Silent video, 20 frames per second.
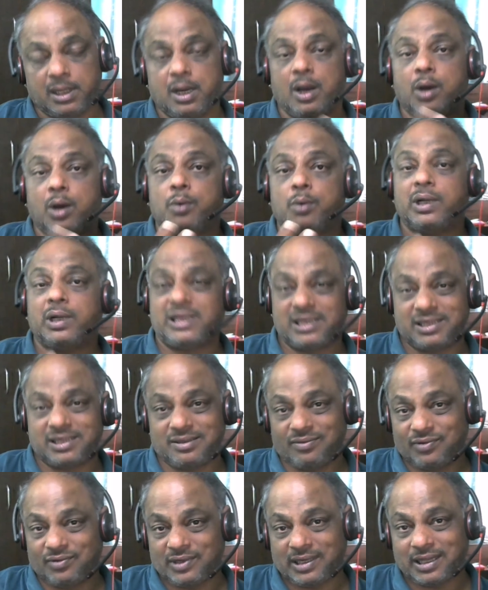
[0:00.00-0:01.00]
what
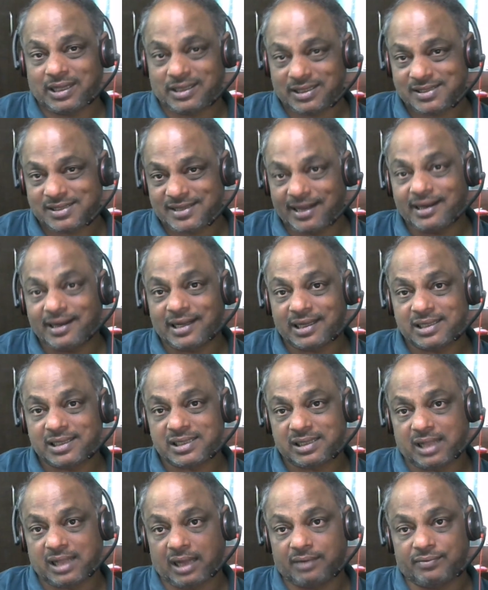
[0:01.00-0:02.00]
are the settings
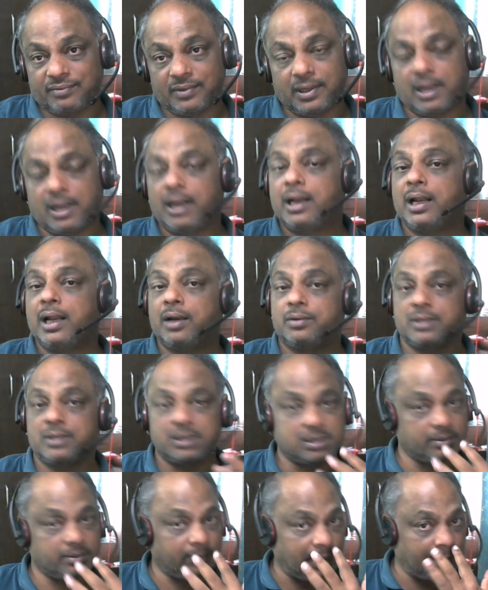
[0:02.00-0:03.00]
that will allow this
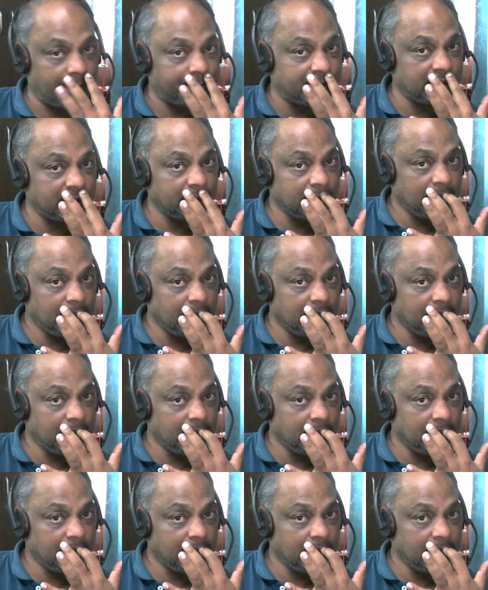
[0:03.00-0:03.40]
to happen